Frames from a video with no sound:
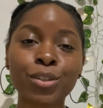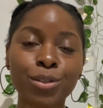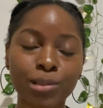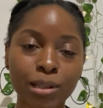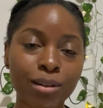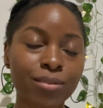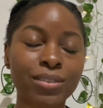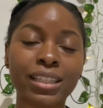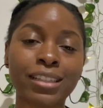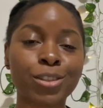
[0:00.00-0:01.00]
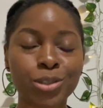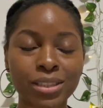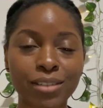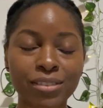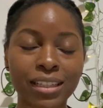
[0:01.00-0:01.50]
you love, then you should
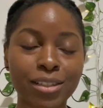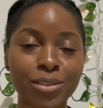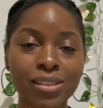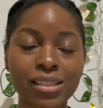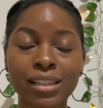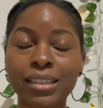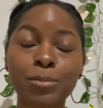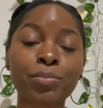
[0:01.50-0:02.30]
definitely consider it.